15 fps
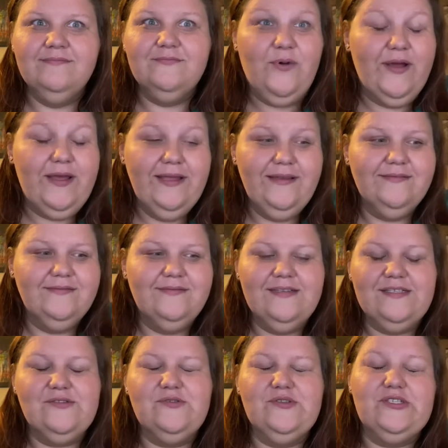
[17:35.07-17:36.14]
what?
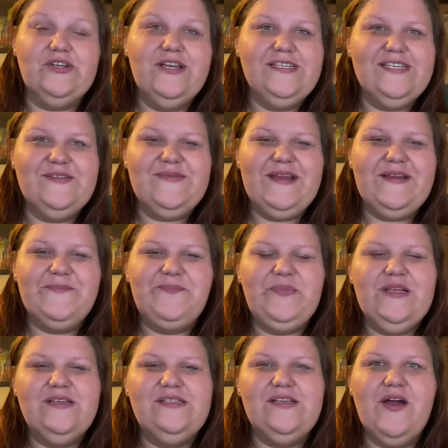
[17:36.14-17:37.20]
It's crazy to me.
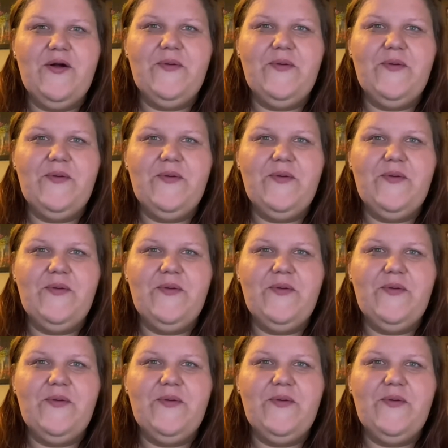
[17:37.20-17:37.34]
So